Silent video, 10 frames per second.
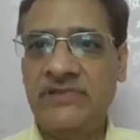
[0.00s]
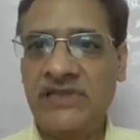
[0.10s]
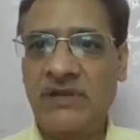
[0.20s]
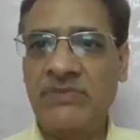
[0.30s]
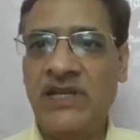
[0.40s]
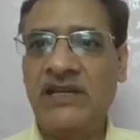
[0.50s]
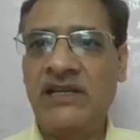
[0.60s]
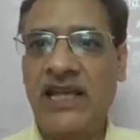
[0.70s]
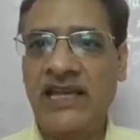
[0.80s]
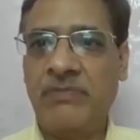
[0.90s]

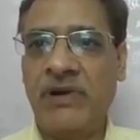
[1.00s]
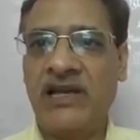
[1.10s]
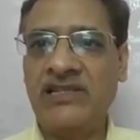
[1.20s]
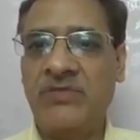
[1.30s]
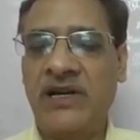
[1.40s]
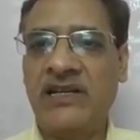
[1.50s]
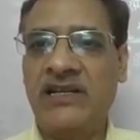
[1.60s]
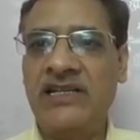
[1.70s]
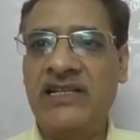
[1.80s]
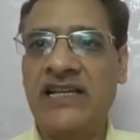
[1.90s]
Something like plash, but
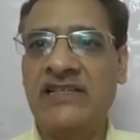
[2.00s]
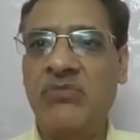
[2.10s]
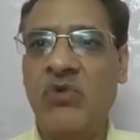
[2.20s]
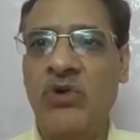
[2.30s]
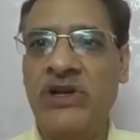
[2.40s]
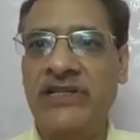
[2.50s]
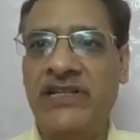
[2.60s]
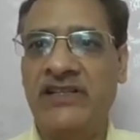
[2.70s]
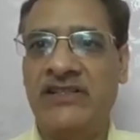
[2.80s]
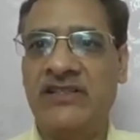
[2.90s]
it has more
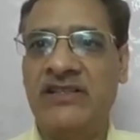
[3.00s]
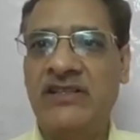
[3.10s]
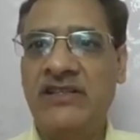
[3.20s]
intense